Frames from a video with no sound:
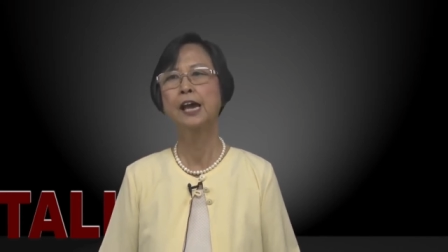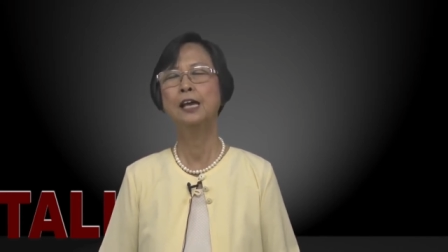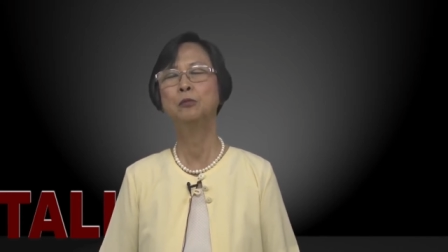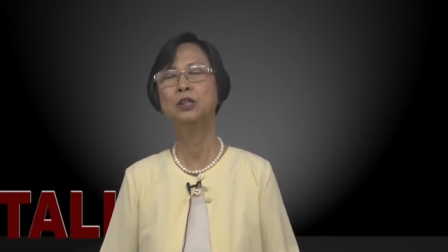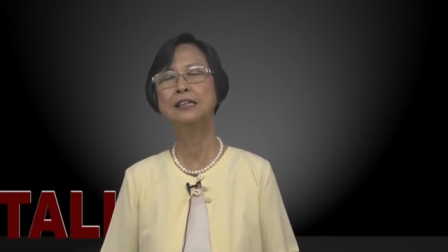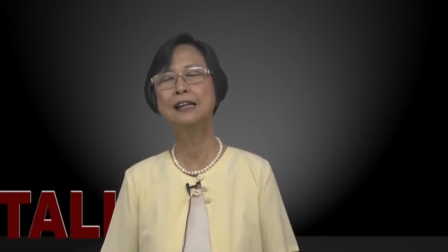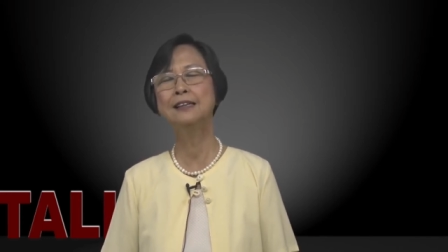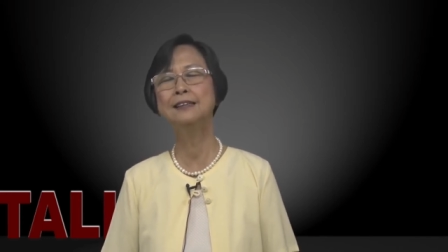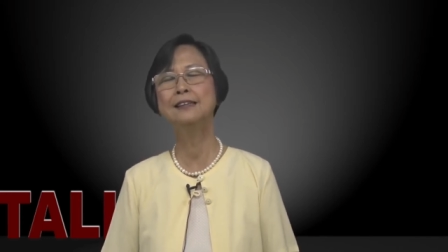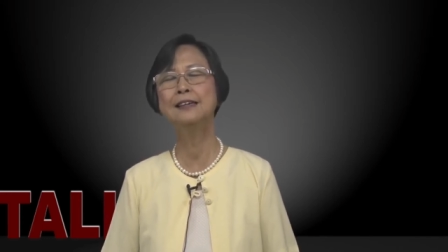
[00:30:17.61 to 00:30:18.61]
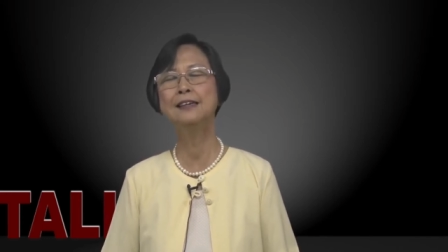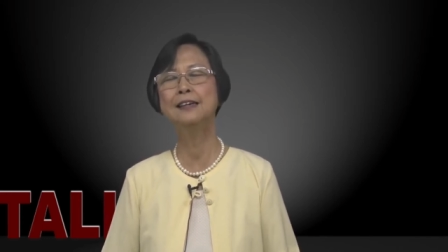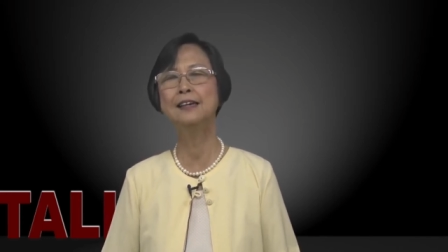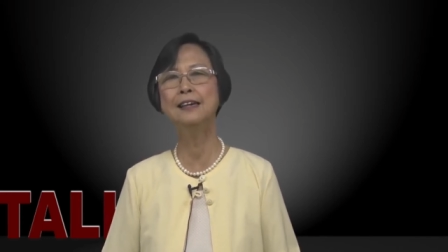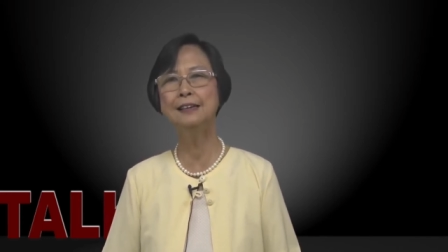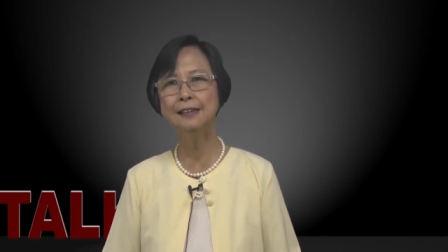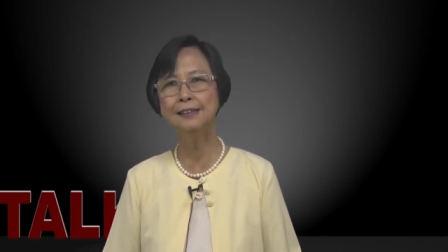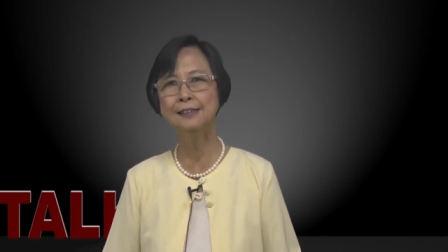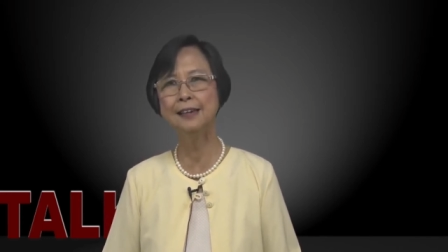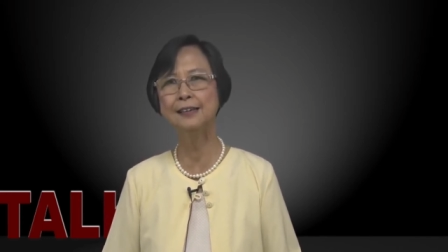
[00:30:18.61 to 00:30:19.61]
and mortality
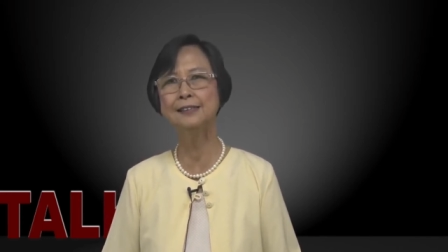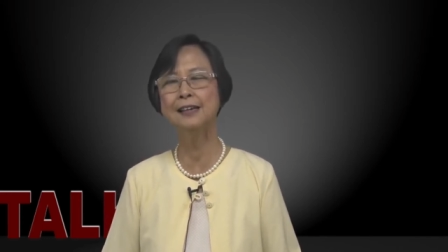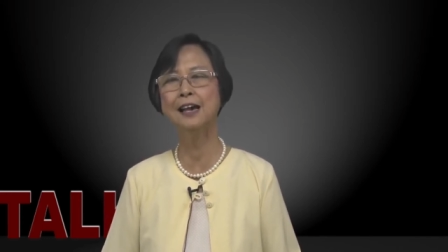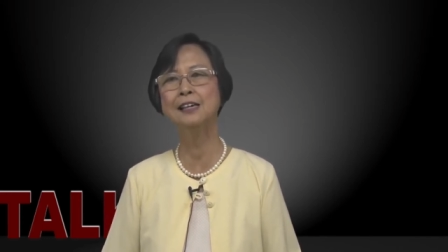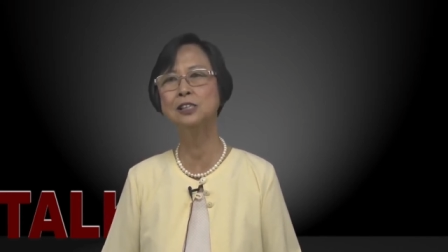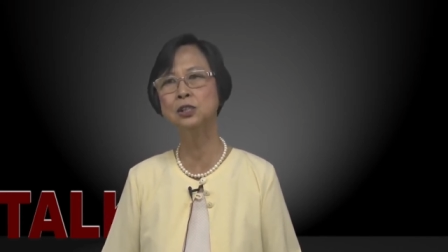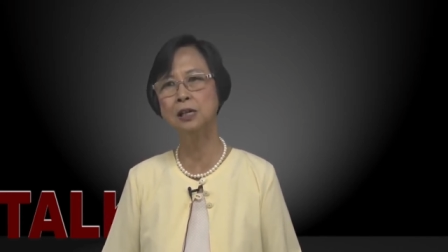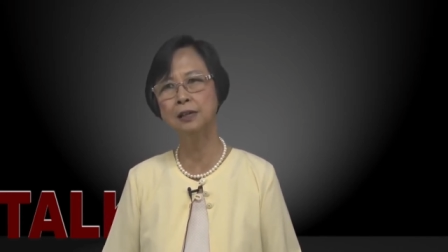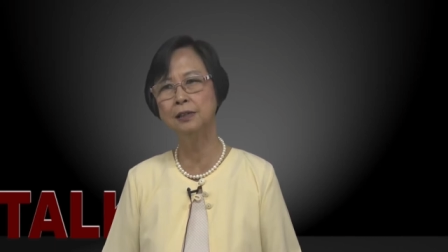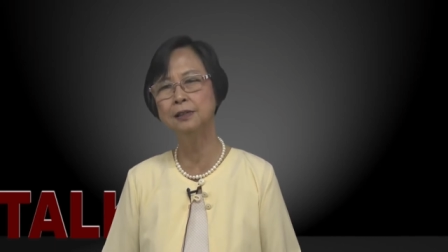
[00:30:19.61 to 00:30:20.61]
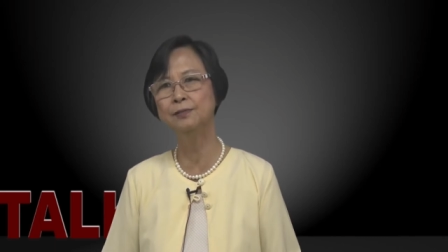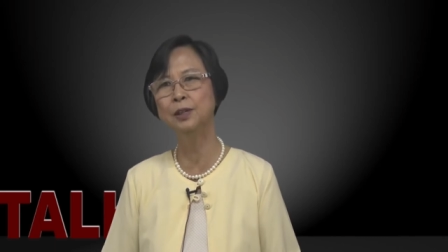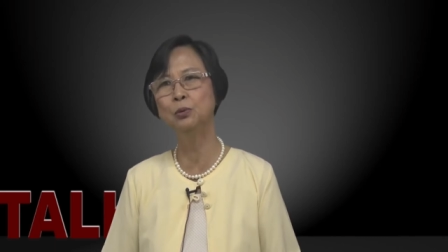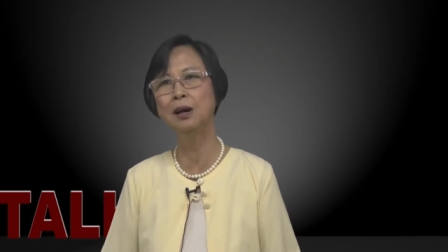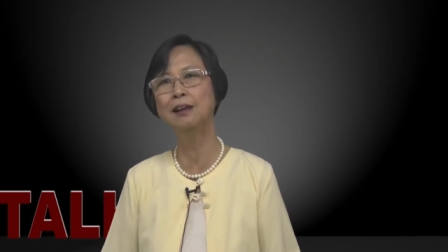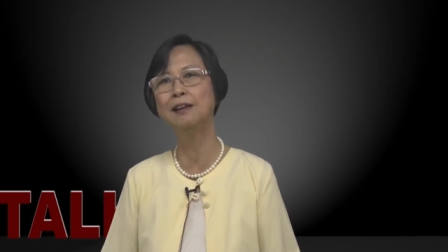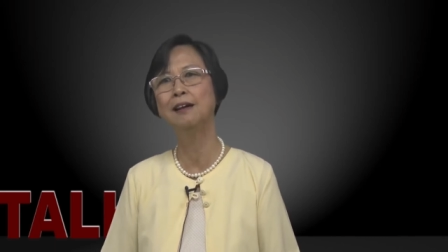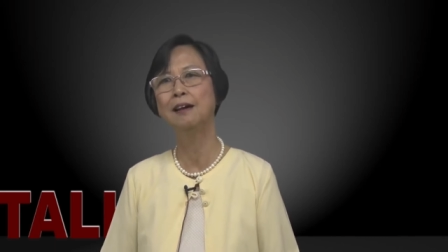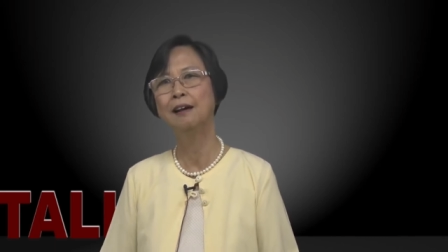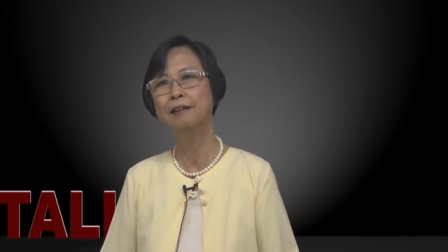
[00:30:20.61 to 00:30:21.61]
increases as an individual
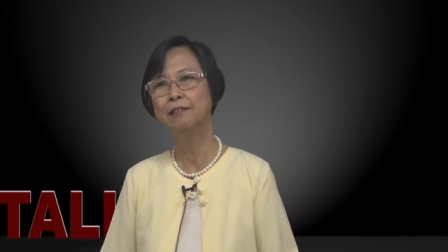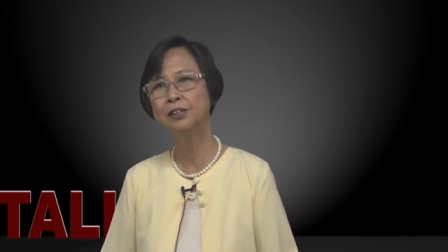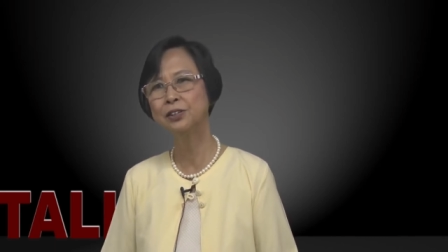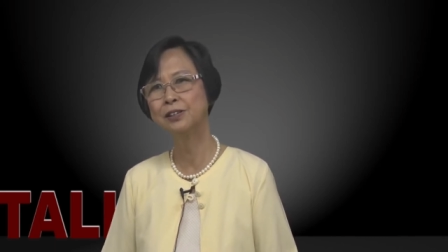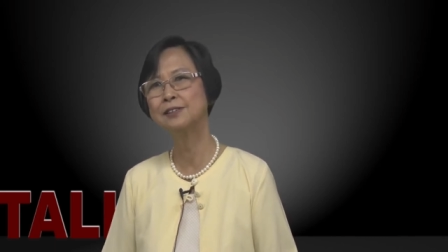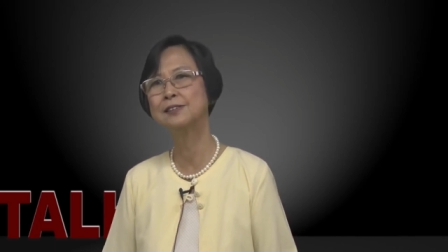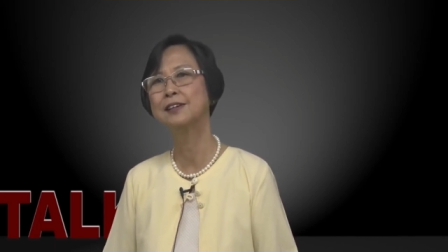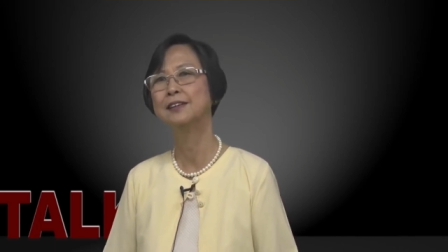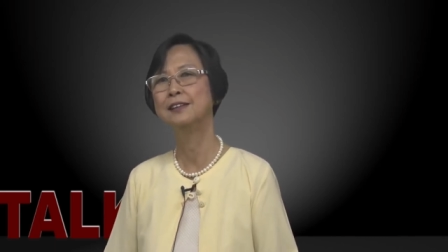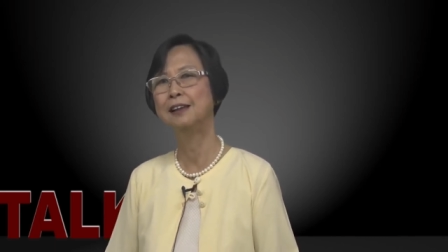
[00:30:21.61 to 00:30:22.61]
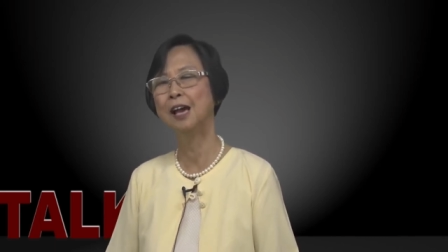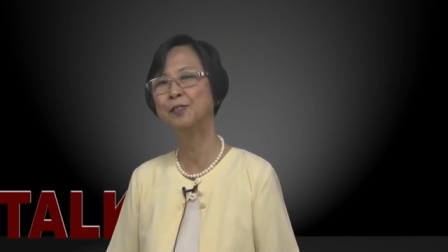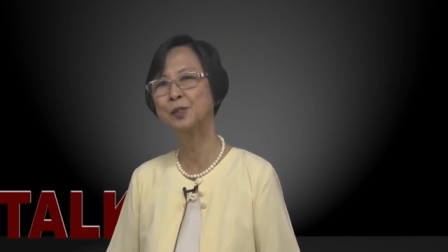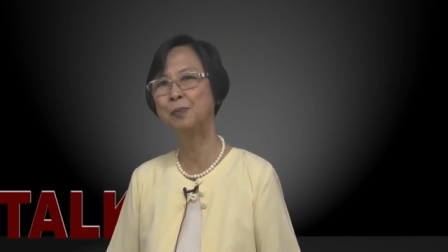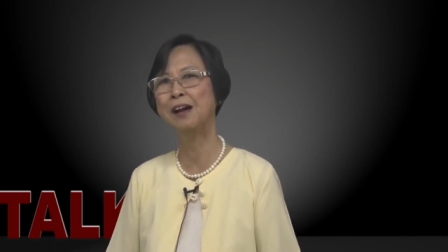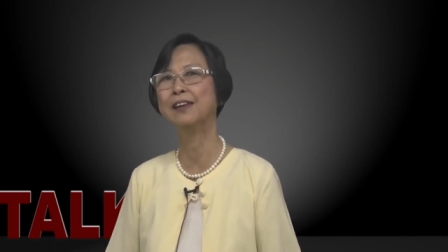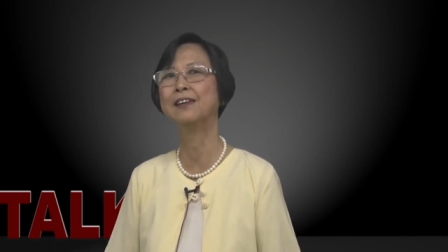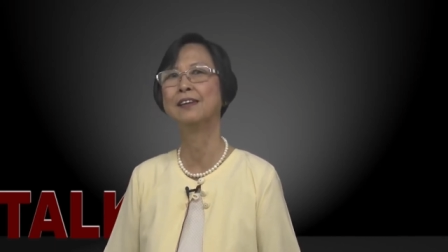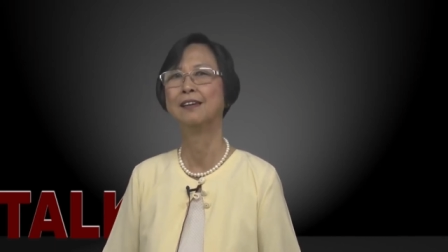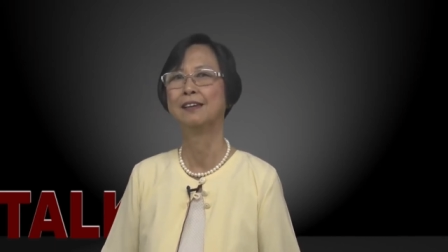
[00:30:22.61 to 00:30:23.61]
reaches the lifespan